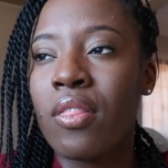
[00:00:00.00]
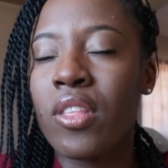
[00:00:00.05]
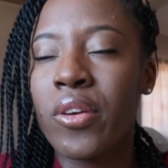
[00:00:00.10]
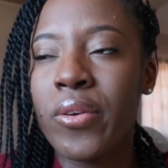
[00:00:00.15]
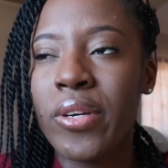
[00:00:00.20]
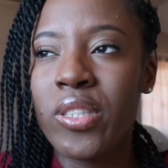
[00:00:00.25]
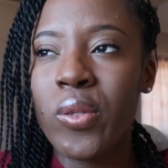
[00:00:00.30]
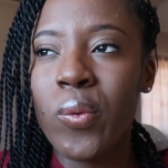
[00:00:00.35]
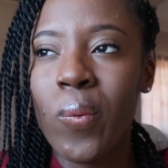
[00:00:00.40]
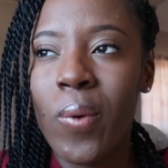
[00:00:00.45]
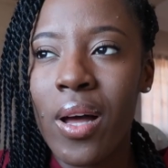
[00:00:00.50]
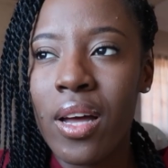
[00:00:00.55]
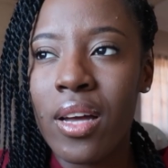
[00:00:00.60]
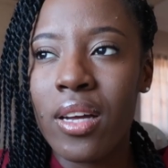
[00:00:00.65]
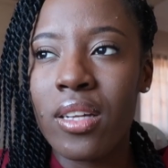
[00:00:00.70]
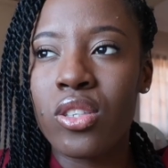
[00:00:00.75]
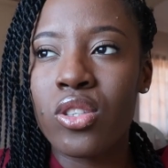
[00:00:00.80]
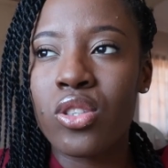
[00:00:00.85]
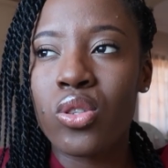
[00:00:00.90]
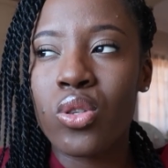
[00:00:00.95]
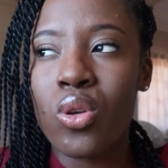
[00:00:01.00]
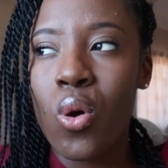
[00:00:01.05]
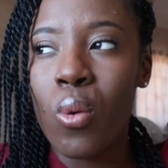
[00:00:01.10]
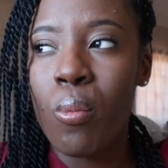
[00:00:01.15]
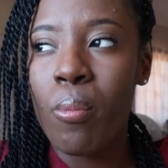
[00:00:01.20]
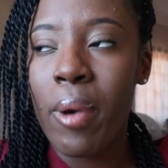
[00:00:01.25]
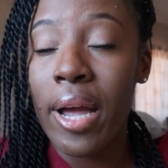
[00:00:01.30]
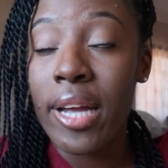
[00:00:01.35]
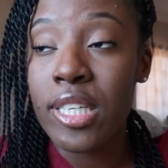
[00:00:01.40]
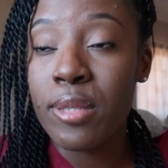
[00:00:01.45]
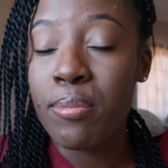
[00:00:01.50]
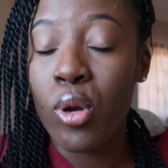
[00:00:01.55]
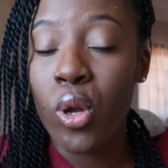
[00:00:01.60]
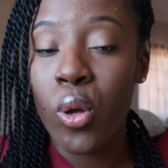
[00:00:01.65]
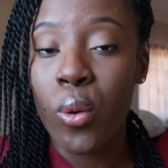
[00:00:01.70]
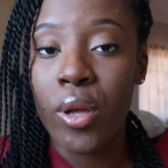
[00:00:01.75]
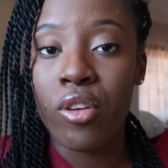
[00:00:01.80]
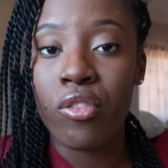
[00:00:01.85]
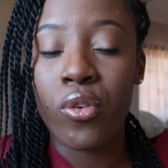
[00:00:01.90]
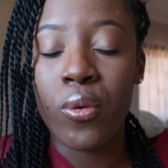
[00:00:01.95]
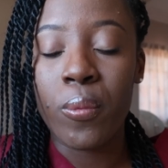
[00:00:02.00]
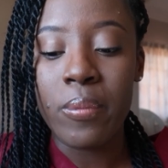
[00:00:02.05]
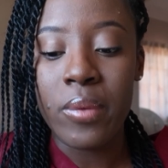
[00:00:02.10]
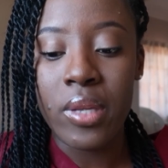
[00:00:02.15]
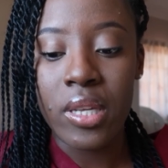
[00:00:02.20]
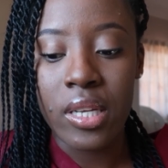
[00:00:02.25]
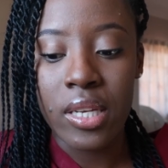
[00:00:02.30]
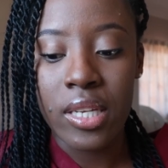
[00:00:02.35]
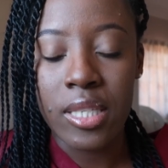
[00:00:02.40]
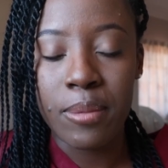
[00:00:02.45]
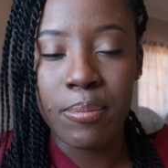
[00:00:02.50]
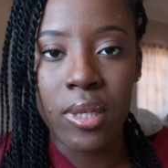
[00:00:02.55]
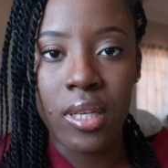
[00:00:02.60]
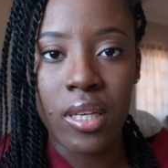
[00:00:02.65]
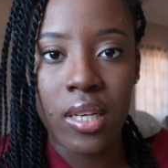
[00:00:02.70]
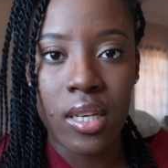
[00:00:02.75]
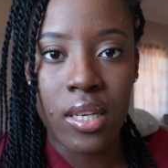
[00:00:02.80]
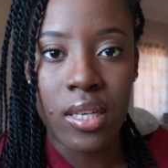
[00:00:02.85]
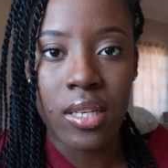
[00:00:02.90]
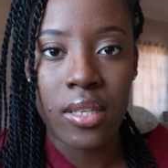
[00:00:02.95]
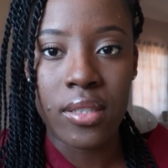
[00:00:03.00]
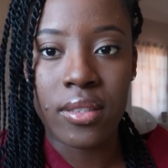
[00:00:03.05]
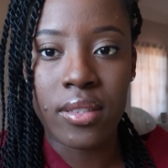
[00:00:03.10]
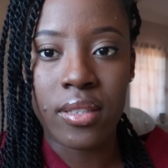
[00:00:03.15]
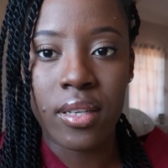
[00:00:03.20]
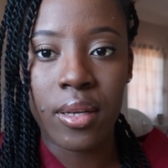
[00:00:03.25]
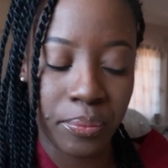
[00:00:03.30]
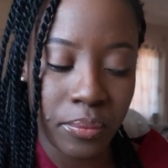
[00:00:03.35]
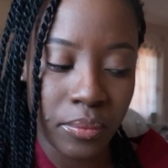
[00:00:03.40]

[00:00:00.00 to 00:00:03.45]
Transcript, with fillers: The reason why it's so mind blowing for me is because,